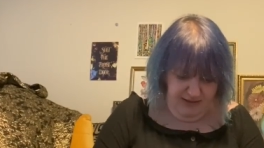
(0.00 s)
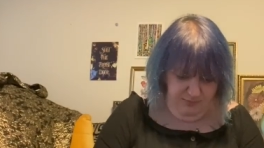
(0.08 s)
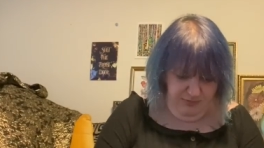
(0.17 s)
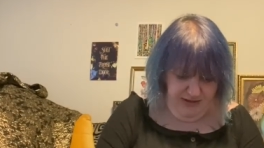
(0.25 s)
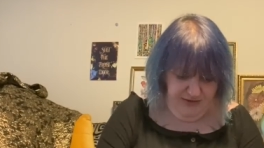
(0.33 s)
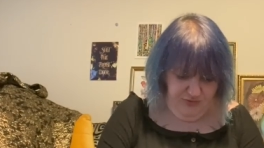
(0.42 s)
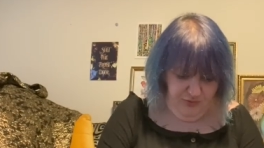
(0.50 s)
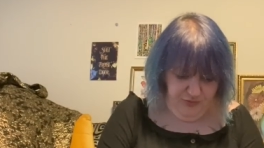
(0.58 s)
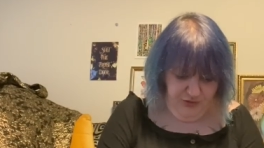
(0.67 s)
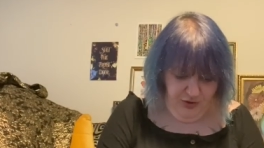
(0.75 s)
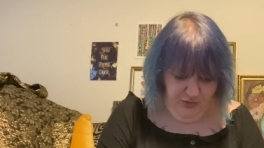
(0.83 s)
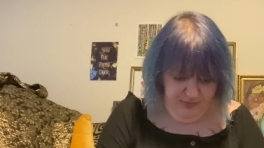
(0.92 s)
a brand called
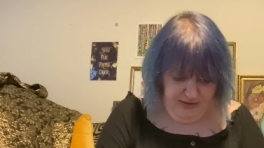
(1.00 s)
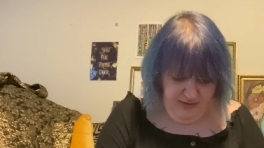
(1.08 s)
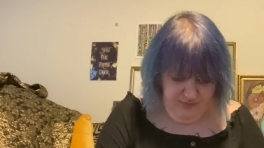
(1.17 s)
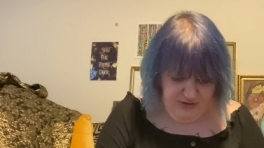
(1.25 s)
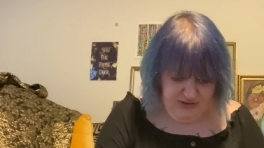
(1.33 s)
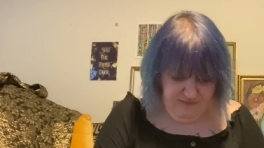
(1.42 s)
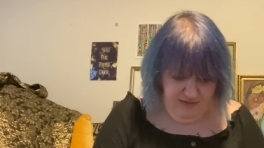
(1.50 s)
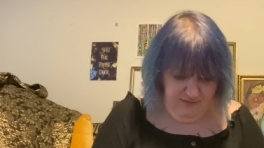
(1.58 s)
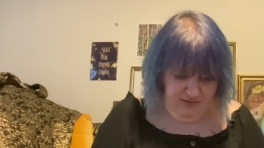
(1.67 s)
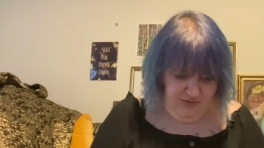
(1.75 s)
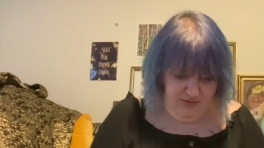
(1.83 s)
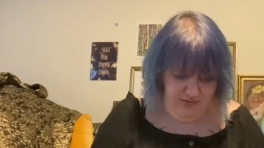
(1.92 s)
Hobby, which I've never
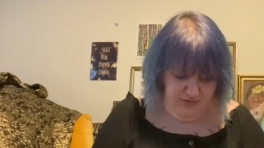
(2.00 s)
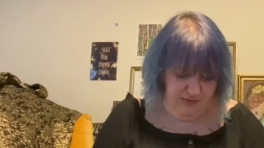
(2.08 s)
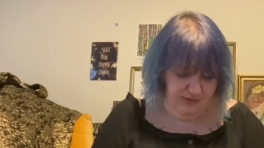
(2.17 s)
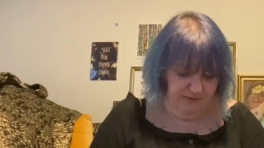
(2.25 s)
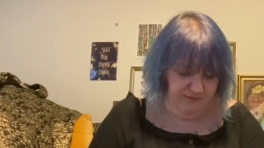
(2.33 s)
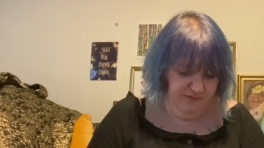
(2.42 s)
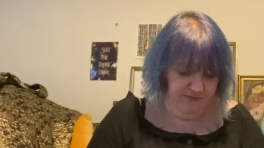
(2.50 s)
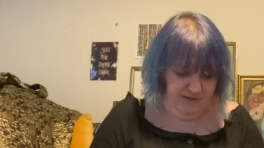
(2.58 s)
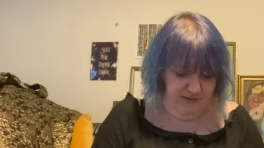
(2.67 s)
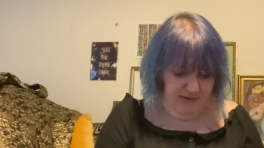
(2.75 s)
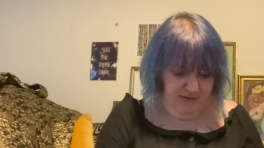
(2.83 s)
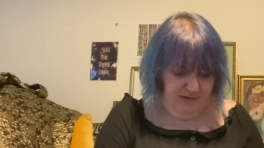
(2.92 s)
heard of.
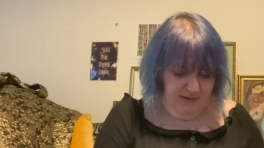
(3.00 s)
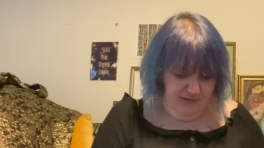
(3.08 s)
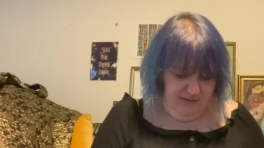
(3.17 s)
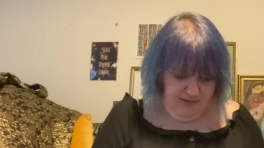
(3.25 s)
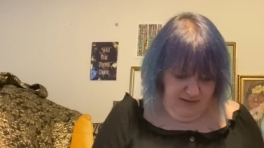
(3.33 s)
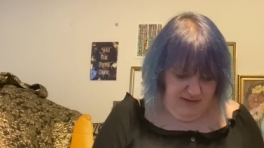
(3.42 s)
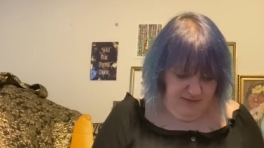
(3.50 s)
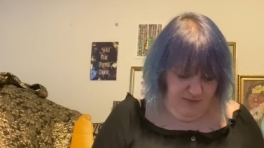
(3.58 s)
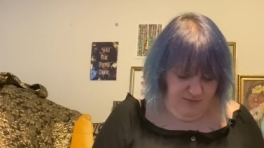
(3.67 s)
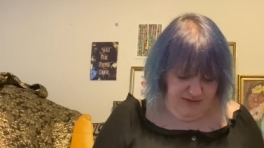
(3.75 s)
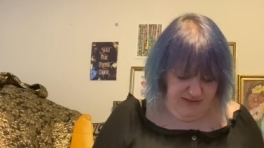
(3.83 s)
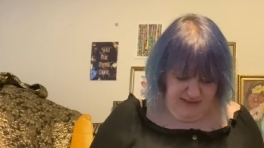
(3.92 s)
This one
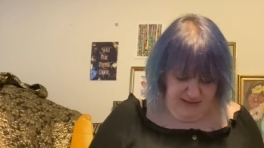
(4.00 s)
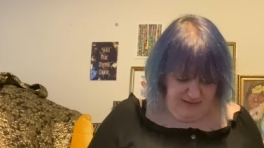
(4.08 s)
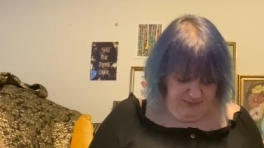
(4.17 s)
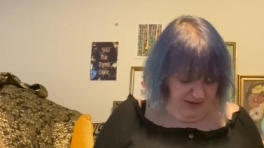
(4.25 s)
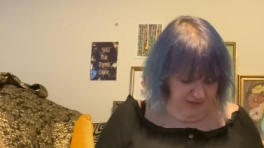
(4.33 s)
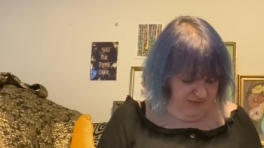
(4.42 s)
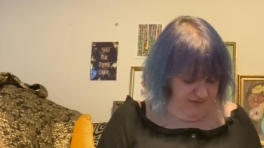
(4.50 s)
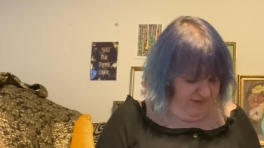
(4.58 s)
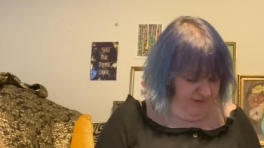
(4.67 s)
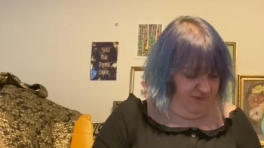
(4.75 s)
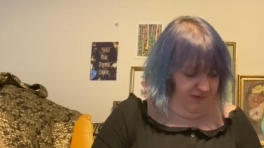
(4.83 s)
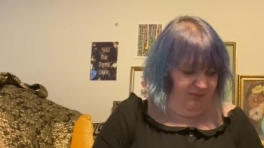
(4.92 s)
was
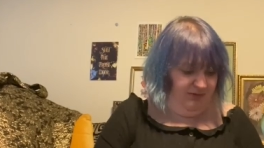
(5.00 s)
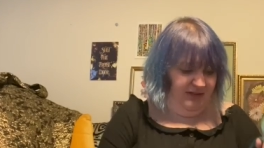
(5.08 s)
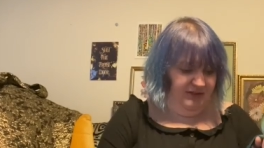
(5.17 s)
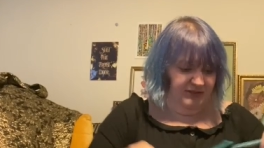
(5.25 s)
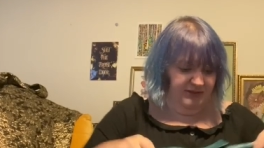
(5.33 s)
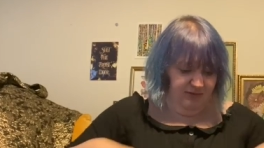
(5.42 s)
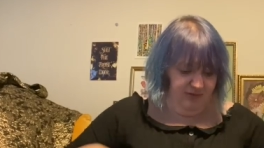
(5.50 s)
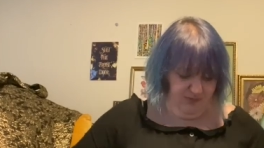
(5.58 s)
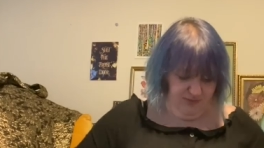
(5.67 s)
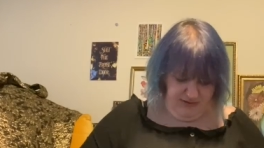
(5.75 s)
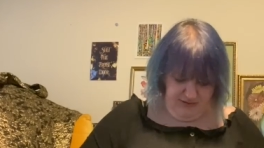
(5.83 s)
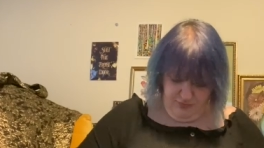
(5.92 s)
£6.50, but I just thought it
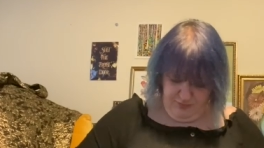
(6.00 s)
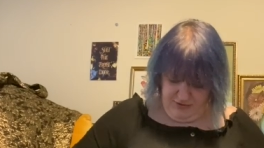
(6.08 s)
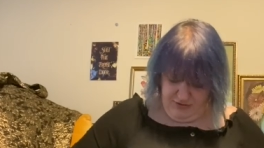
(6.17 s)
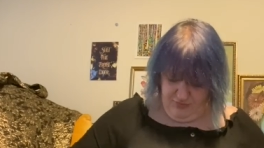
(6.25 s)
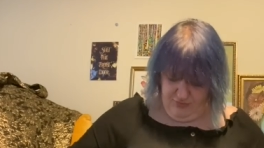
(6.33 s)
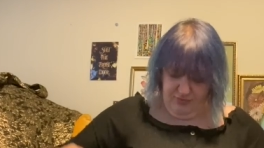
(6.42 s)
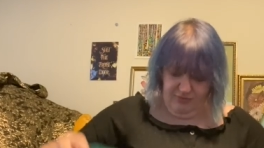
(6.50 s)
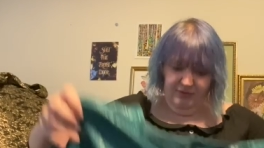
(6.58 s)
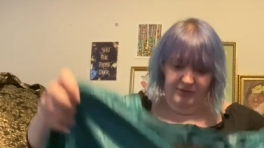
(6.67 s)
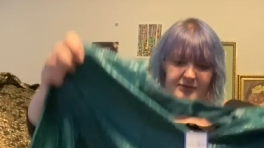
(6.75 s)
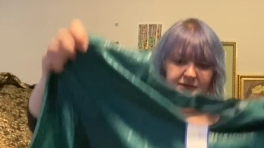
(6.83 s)
was super cool.